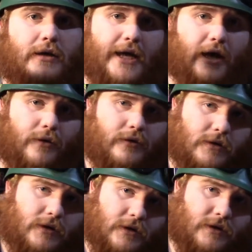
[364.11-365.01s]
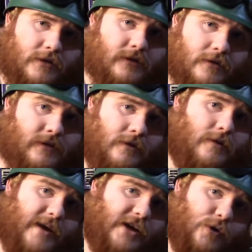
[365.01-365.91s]
Now,
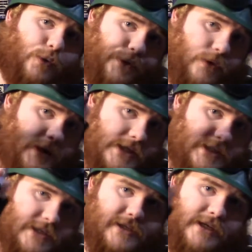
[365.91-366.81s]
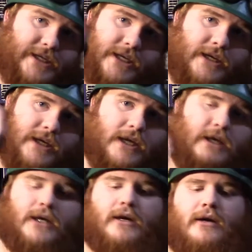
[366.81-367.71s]
you make a cool noise,
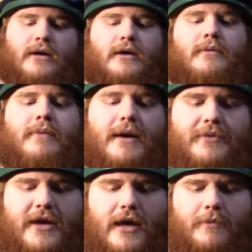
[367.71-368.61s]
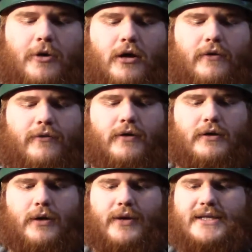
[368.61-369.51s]
pop the cap off.
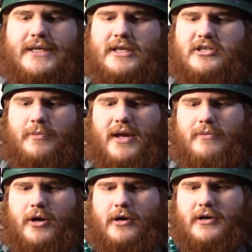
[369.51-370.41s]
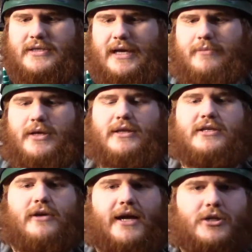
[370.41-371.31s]
Now when I say these are paint markers, I mean
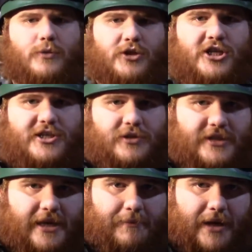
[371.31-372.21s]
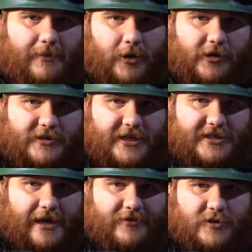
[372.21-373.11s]
these are actual chisel tip paint markers. Now you
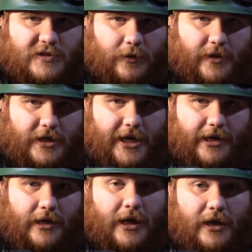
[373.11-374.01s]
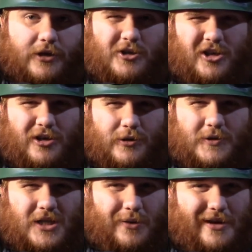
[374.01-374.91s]
see I haven't used the green yet. Usually you
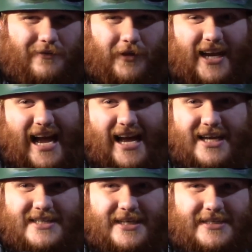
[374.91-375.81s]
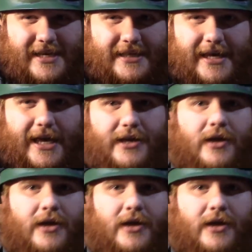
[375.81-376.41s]
use the green for like eyes, things like that.